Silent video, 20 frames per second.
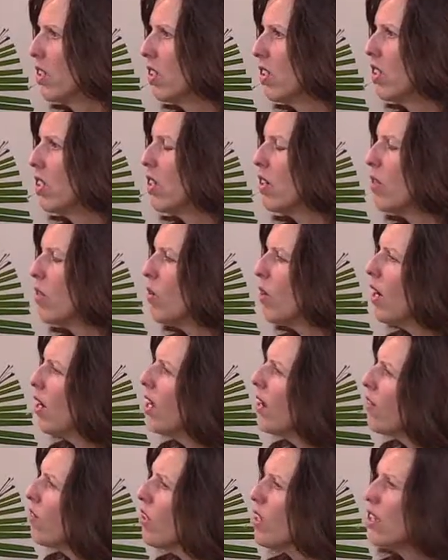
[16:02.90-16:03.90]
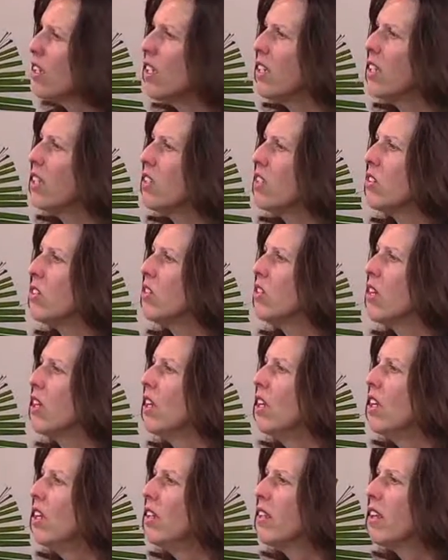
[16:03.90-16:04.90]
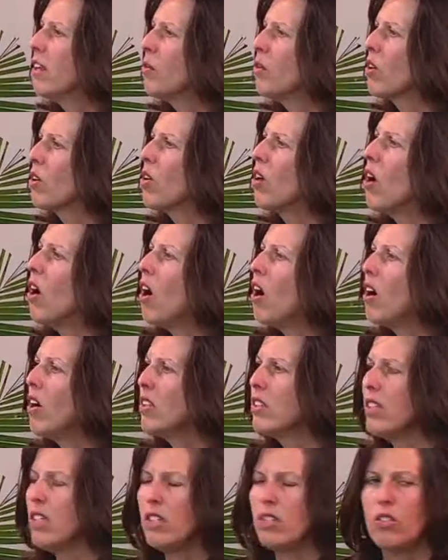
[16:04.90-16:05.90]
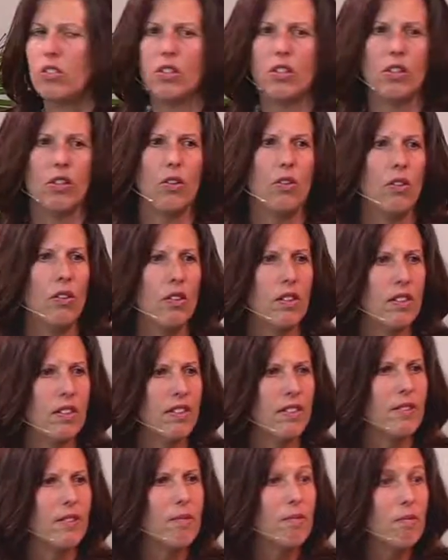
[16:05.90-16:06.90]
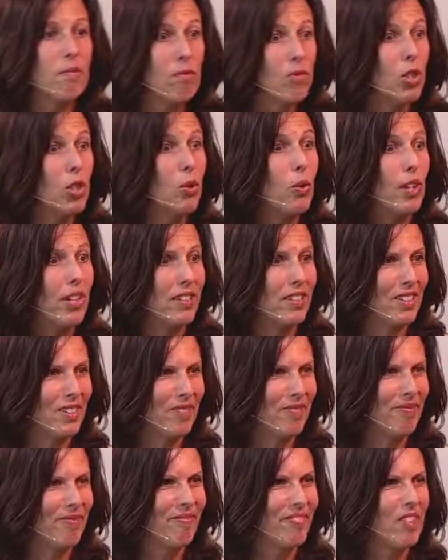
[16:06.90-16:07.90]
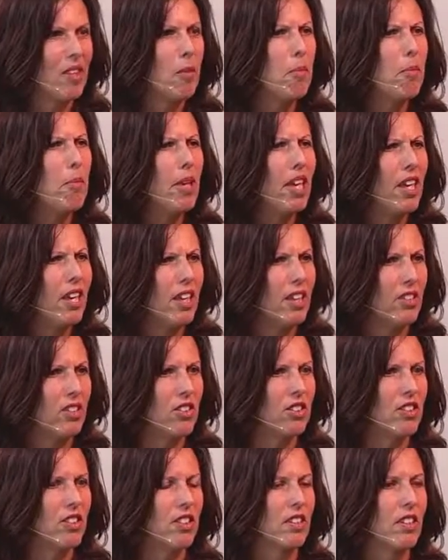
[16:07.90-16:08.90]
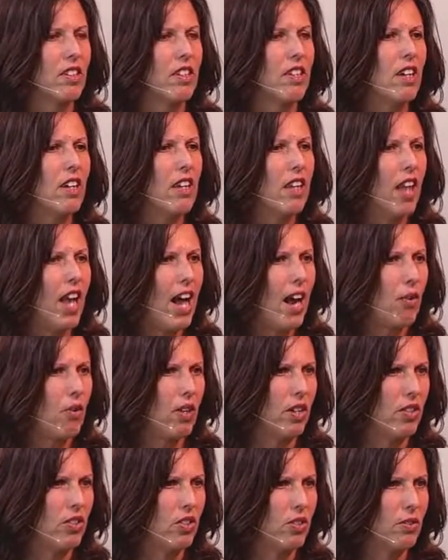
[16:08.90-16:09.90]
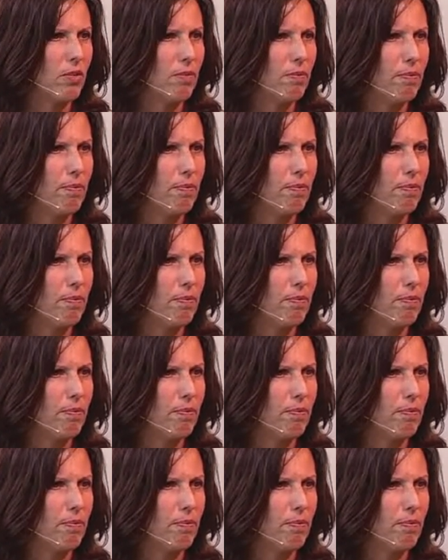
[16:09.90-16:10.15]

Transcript: You know, whatever it is that we're called into, do it, be it, allow it.